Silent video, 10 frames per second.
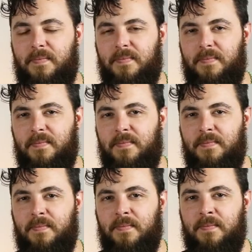
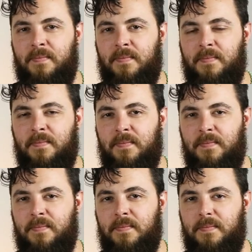
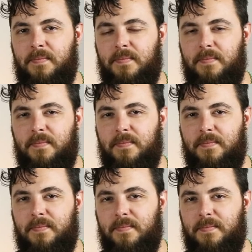
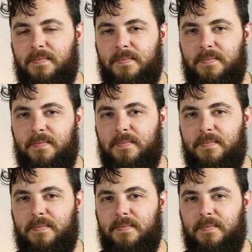
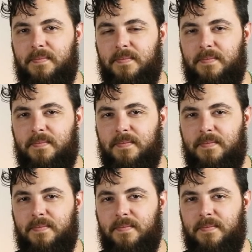
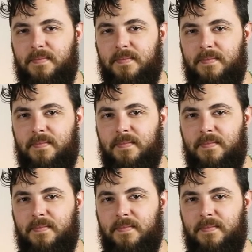The person shown says nothing.